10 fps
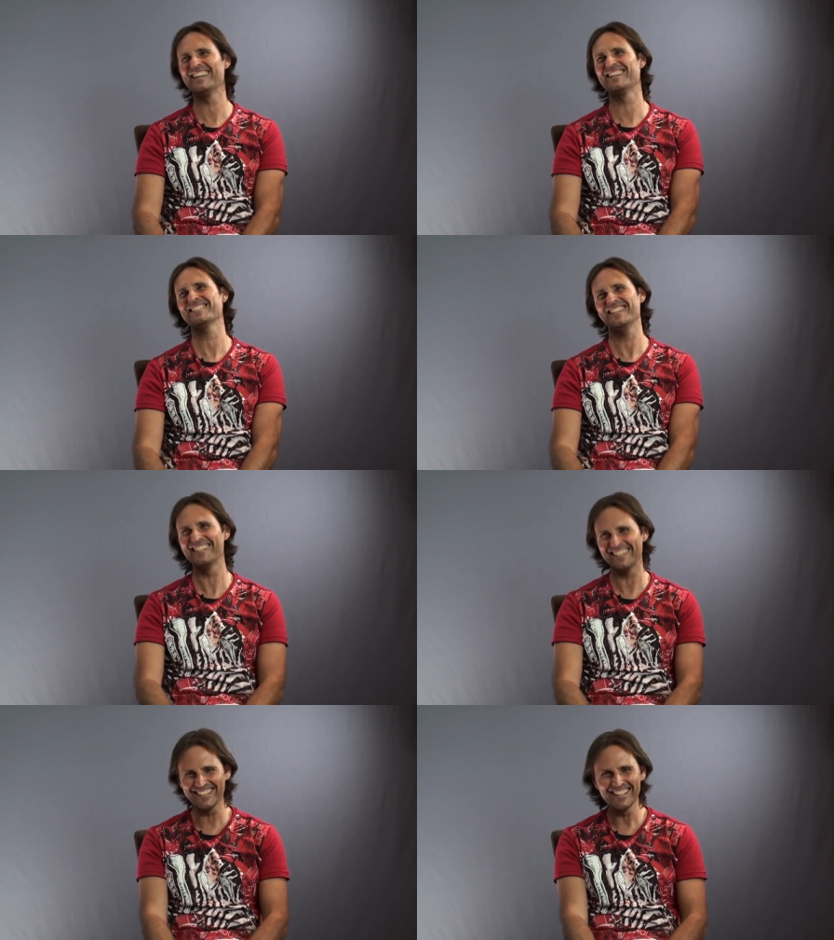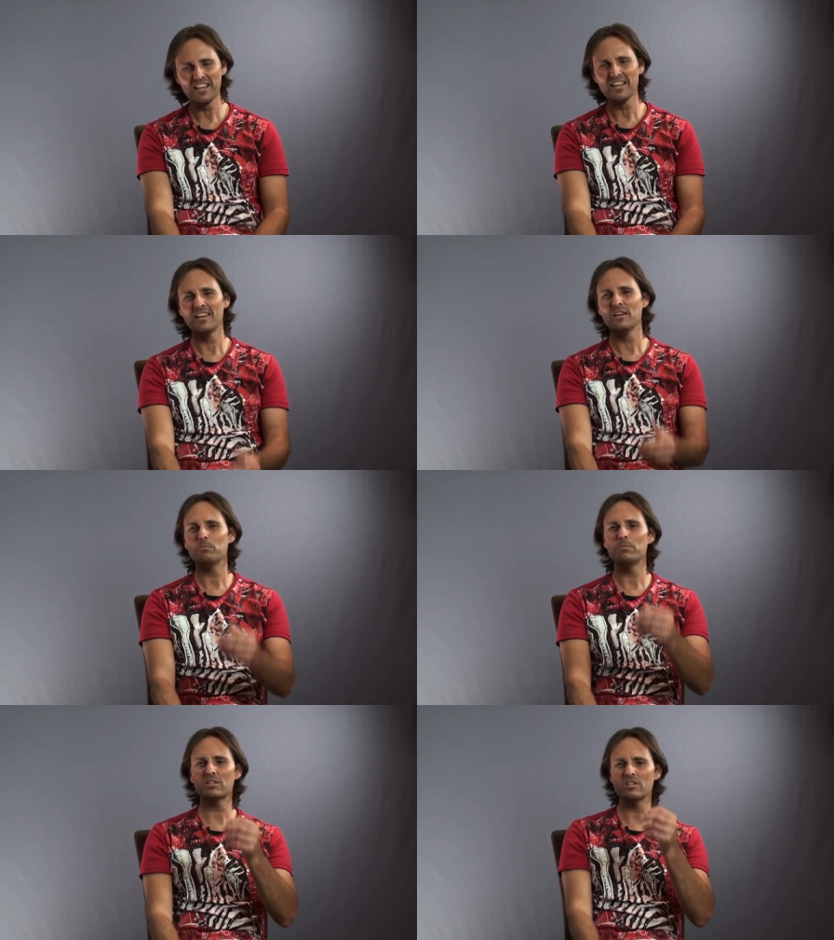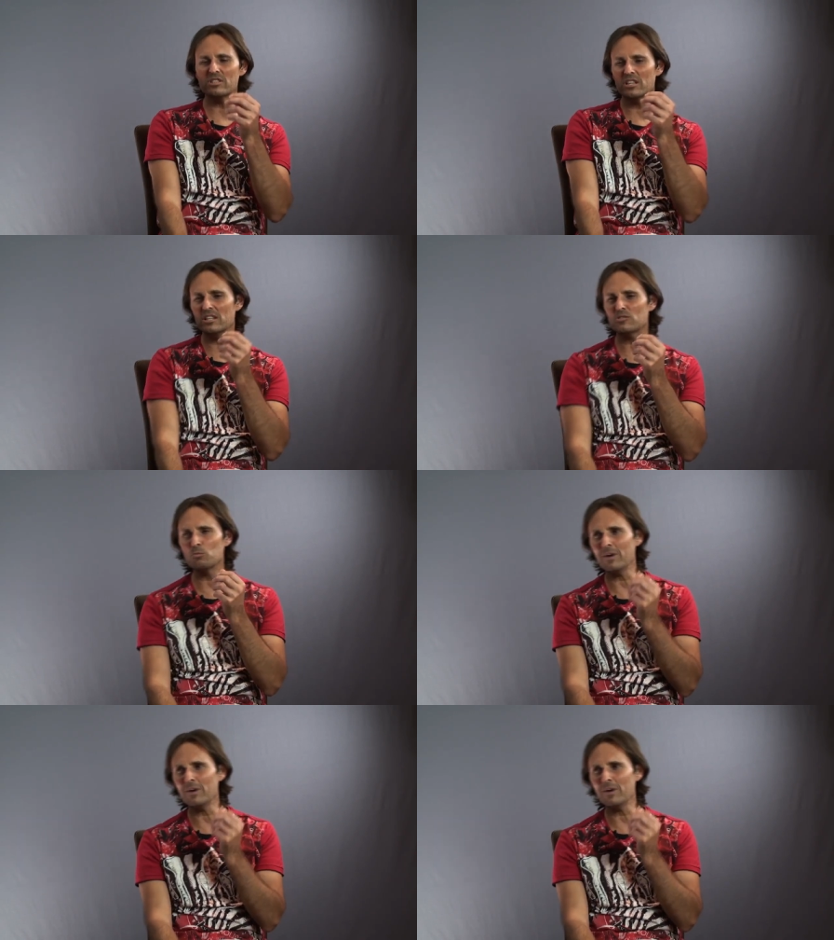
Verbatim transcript: yeah, actually. Yeah, yeah. Because it's